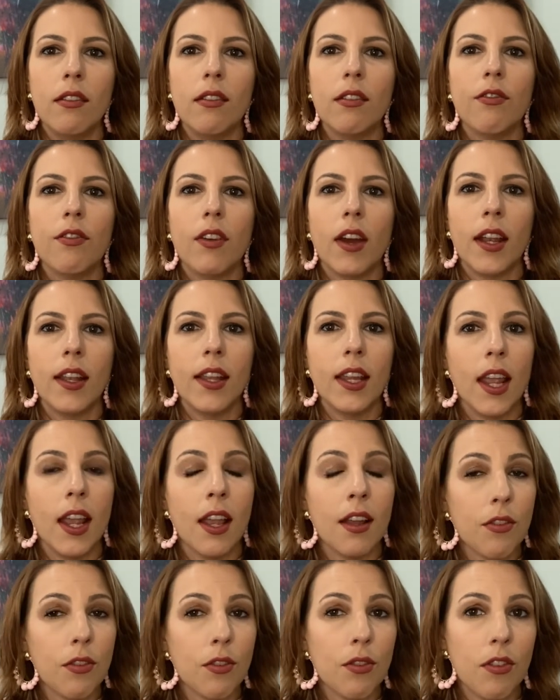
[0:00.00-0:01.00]
to find the
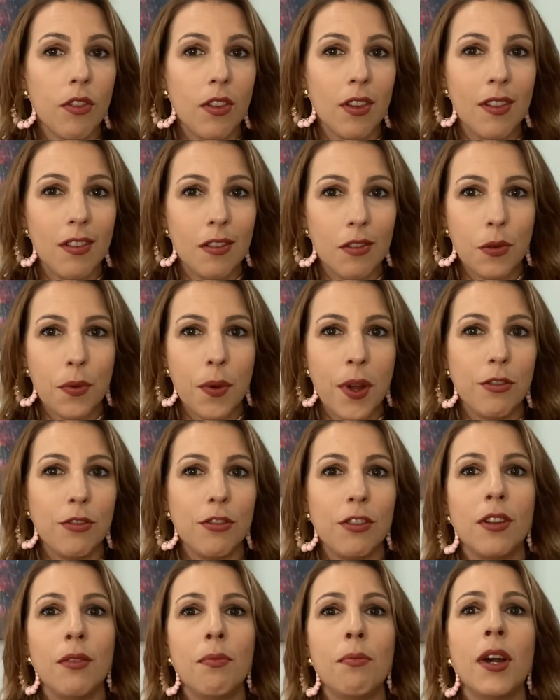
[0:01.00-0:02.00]
answers to this
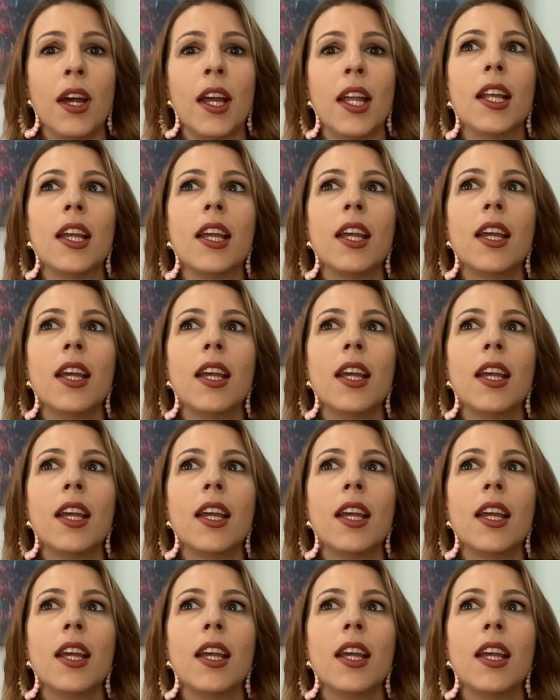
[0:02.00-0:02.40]
question, but